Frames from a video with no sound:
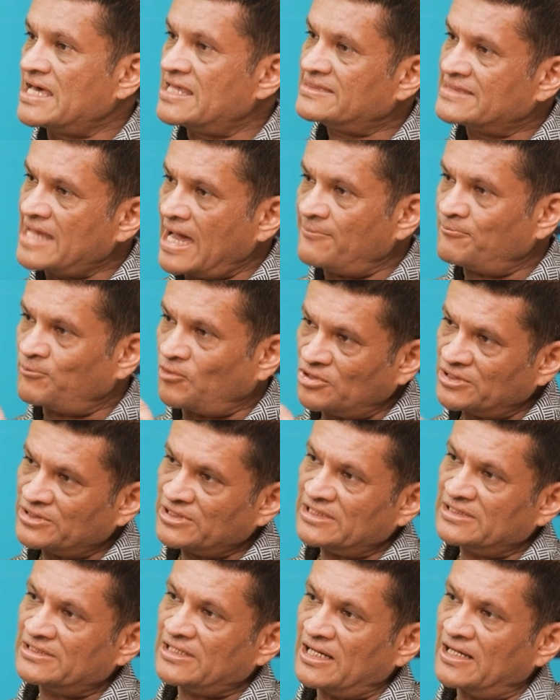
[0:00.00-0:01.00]
at that point
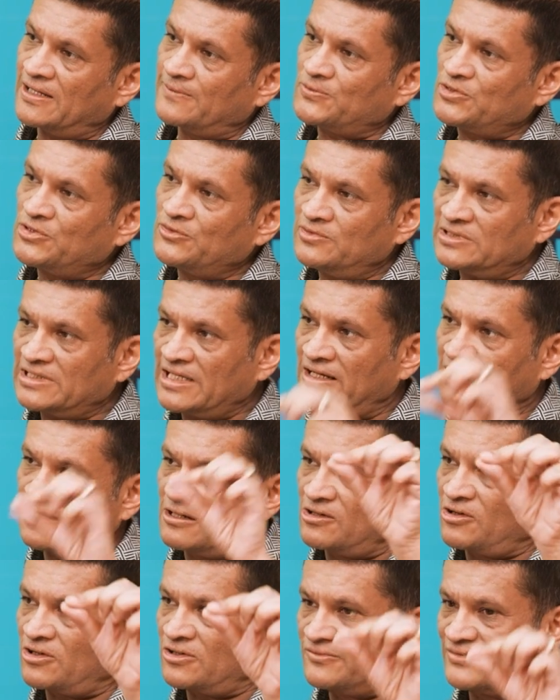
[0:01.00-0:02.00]
in time, you will get a
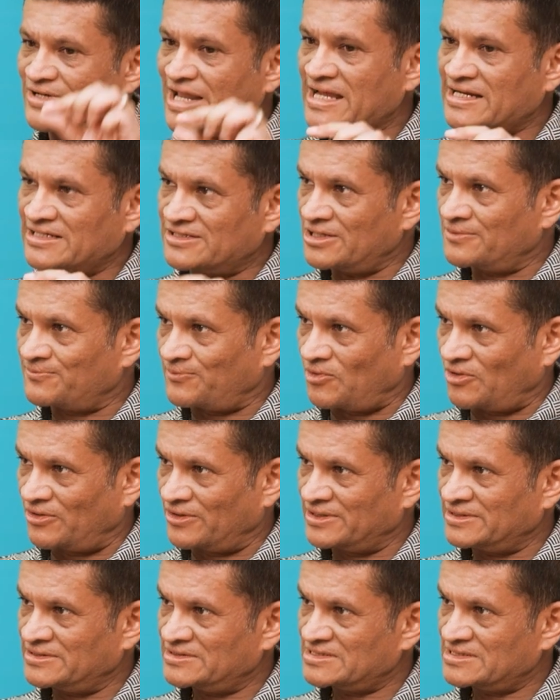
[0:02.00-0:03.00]
lot of data
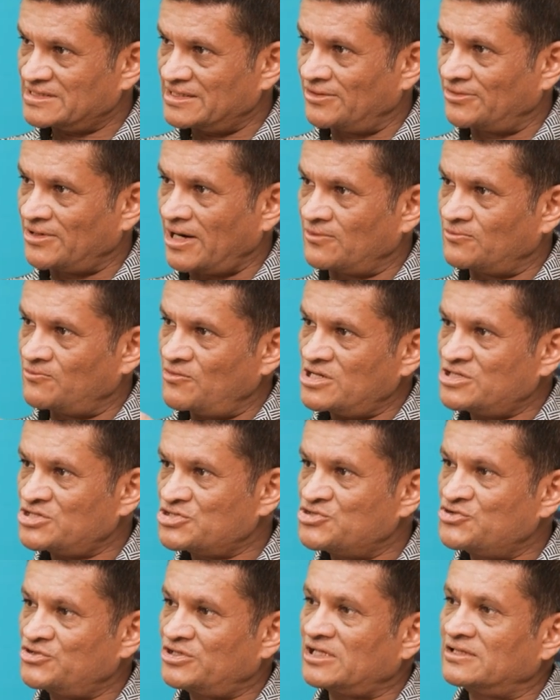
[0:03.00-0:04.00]
points around which
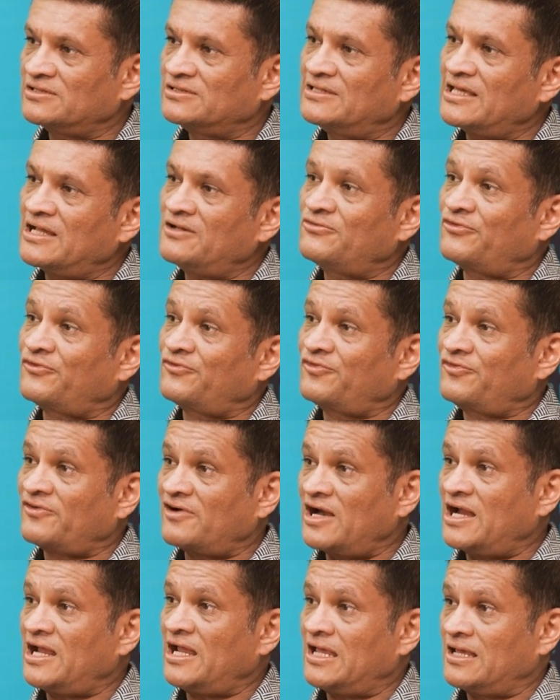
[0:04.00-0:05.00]
you can then
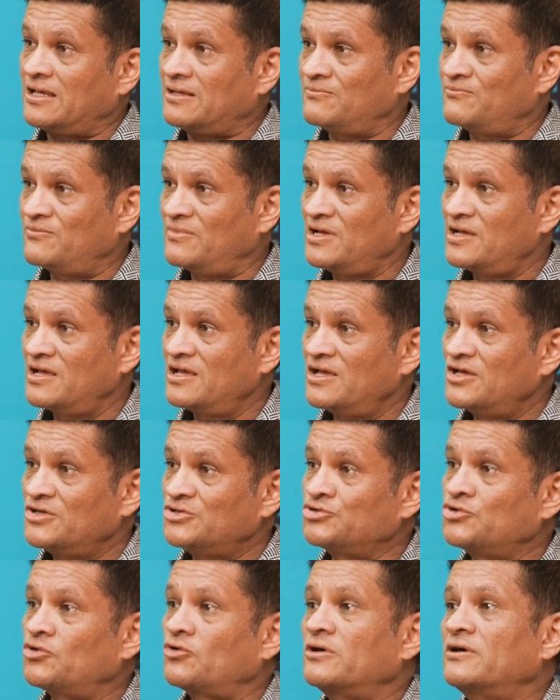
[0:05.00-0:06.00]
frame
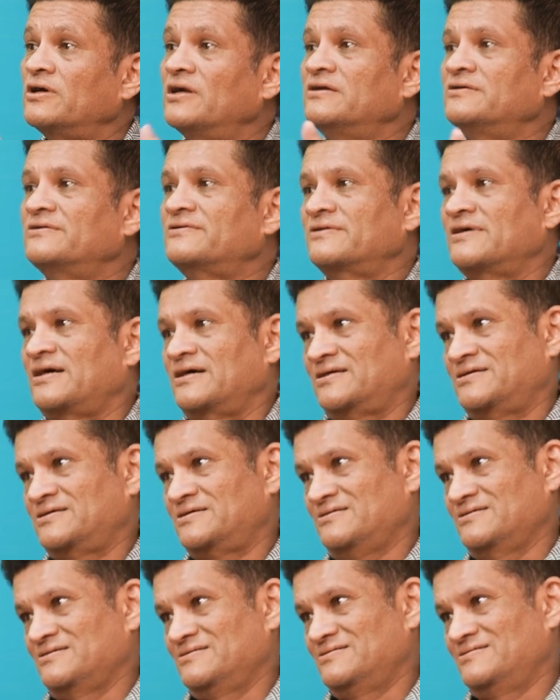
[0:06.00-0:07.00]
your
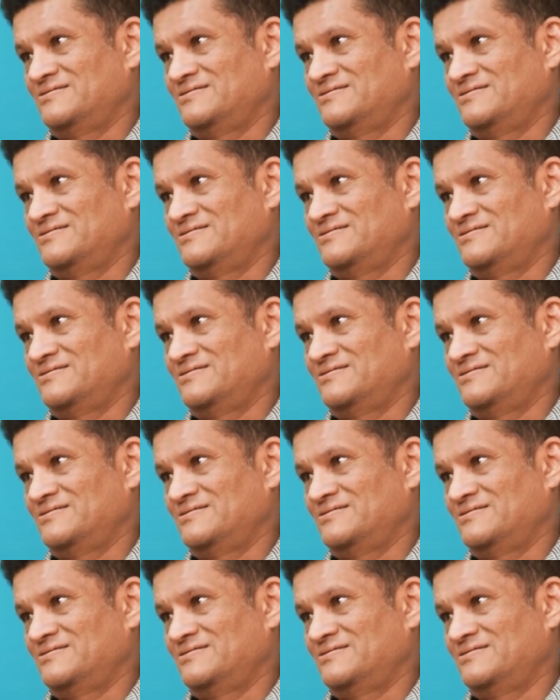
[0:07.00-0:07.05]
introduction.